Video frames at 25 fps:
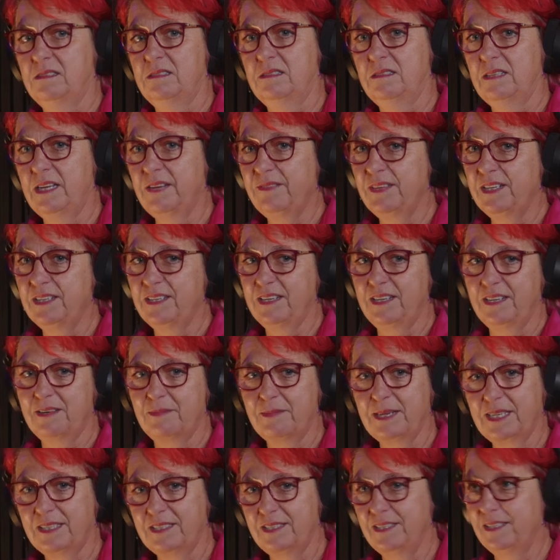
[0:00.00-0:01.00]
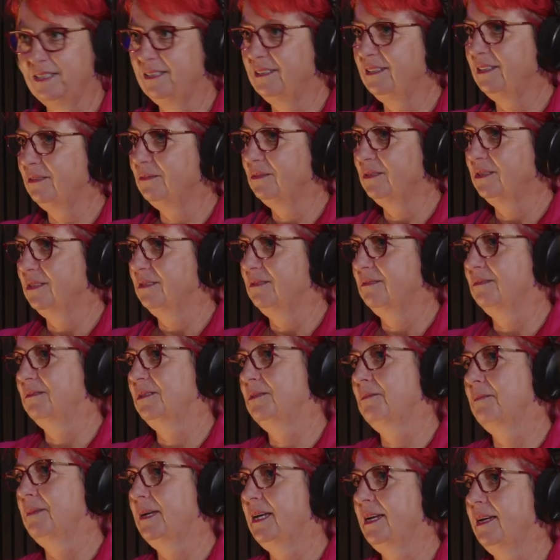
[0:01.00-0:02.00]
Having to go back to uni was a
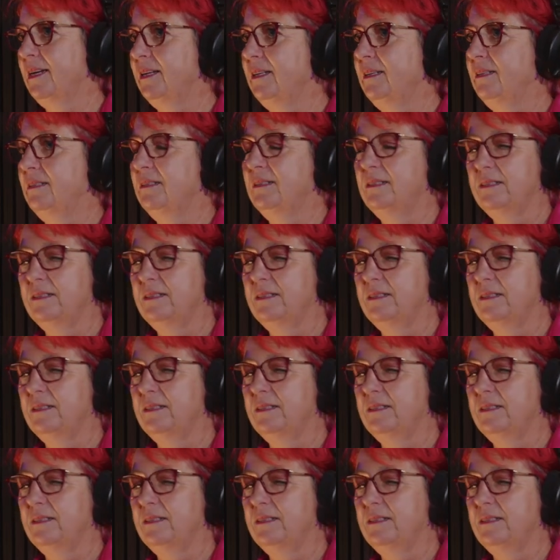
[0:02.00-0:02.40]
real pain.